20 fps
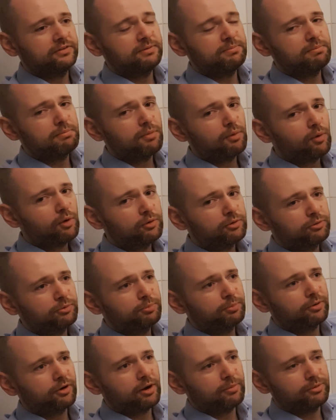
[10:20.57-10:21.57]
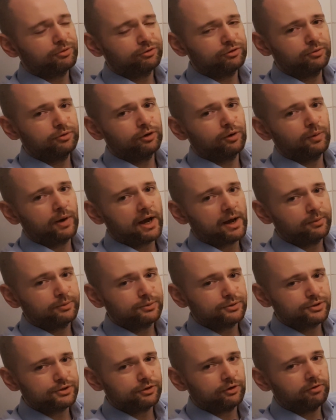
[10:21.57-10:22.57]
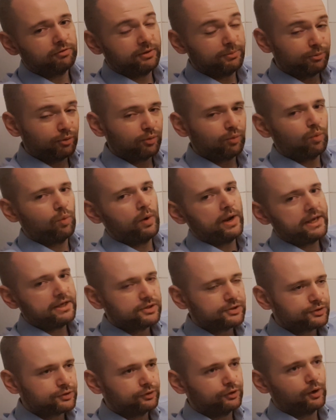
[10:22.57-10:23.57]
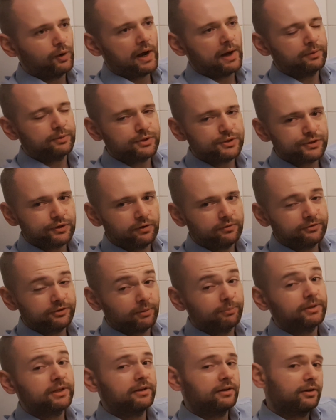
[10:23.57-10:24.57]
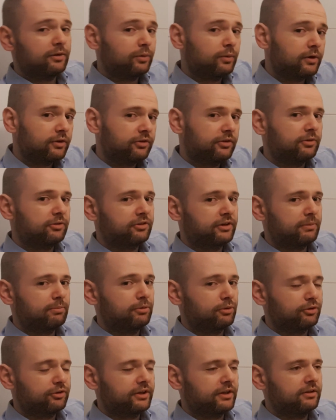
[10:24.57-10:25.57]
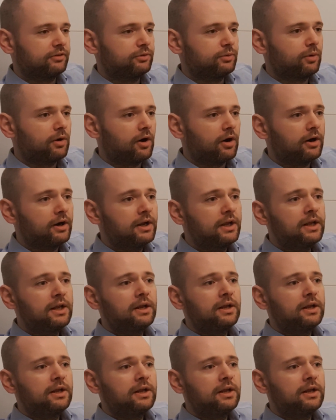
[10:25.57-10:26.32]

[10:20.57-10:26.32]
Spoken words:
The more problems you know how to solve, the more ways you know how to solve something, in other words, the more skilled you are,